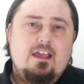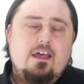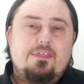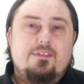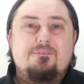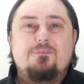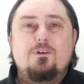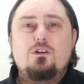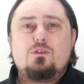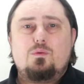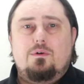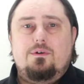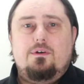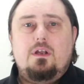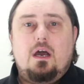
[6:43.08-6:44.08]
The first
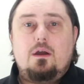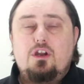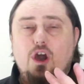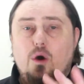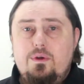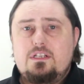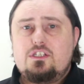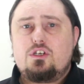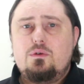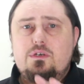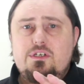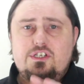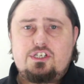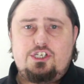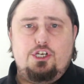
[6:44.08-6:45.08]
one, I'm going to
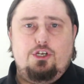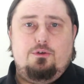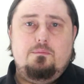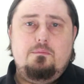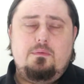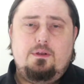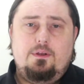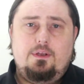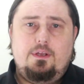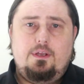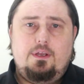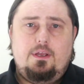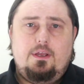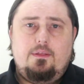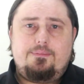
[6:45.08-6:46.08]
assume
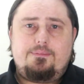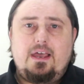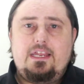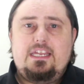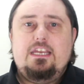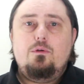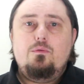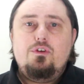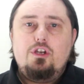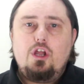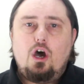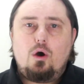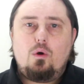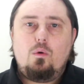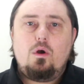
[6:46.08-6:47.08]
that you
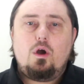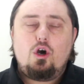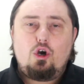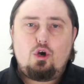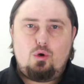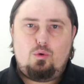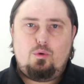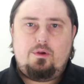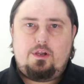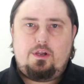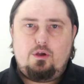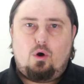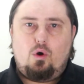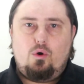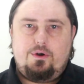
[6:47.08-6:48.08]
know who
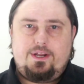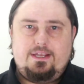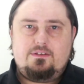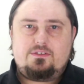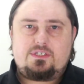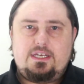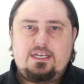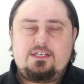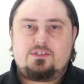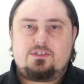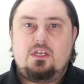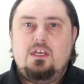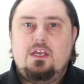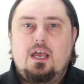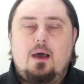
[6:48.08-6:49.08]
your audience is.
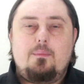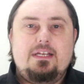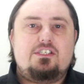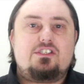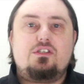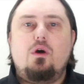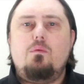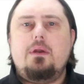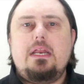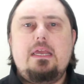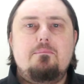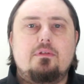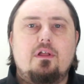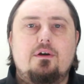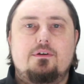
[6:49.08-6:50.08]
I mean, so many
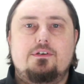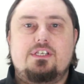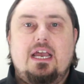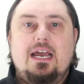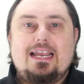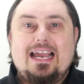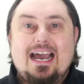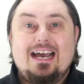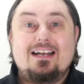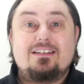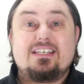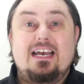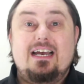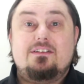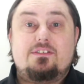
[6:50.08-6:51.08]
bloggers can't
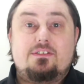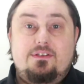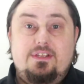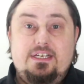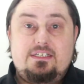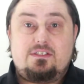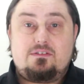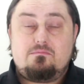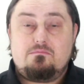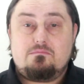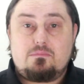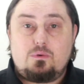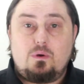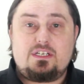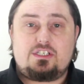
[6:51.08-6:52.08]
answer this
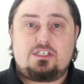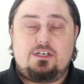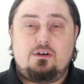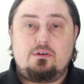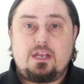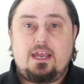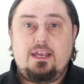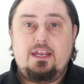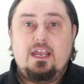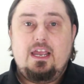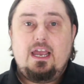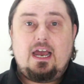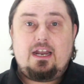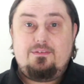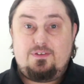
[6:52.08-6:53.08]
question, okay?
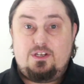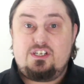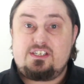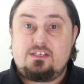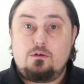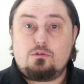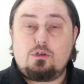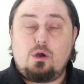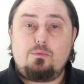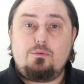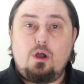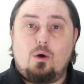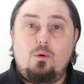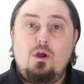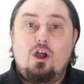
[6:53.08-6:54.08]
And if you still don't
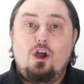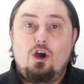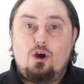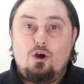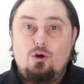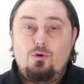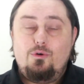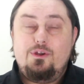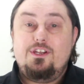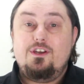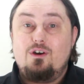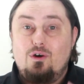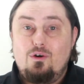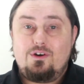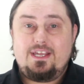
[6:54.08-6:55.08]
know who
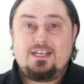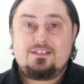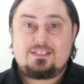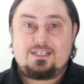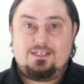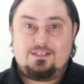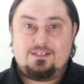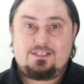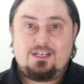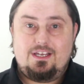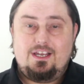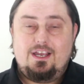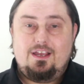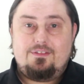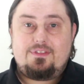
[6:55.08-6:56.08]
your audience is,
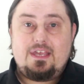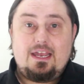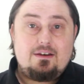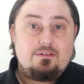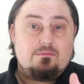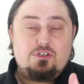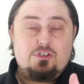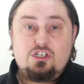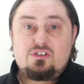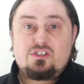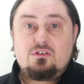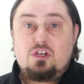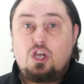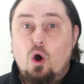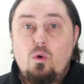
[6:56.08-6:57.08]
then just
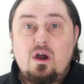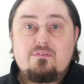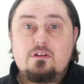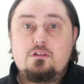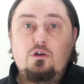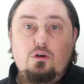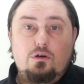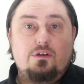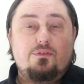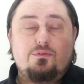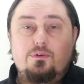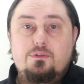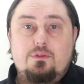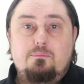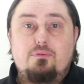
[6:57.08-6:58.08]
go have a look
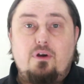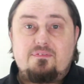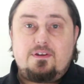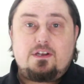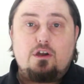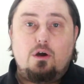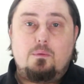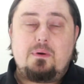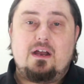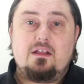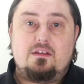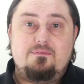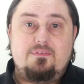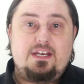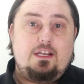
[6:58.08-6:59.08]
through the Profit
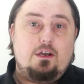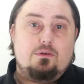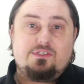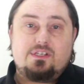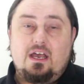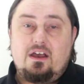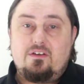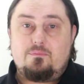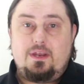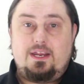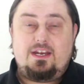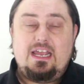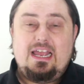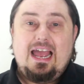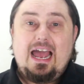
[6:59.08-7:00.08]
Copilot videos that I've made,
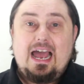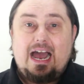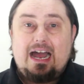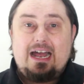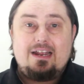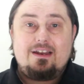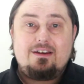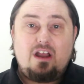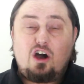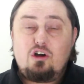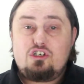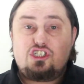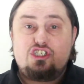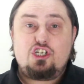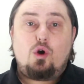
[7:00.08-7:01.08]
and I'll
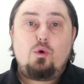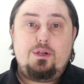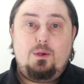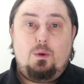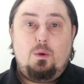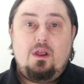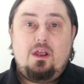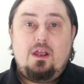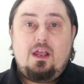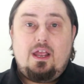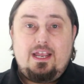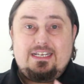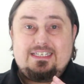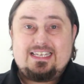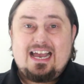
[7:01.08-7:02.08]
show you
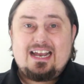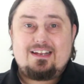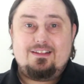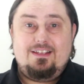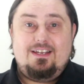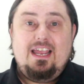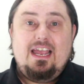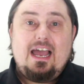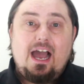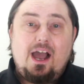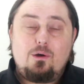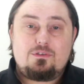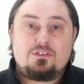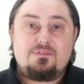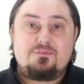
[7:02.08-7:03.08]
exactly how
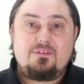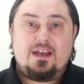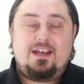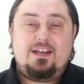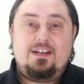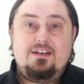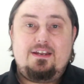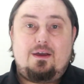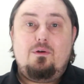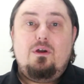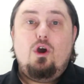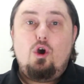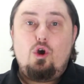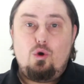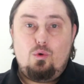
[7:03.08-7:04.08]
to find out
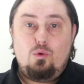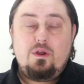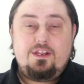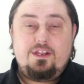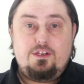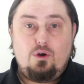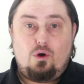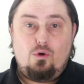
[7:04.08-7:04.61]
who your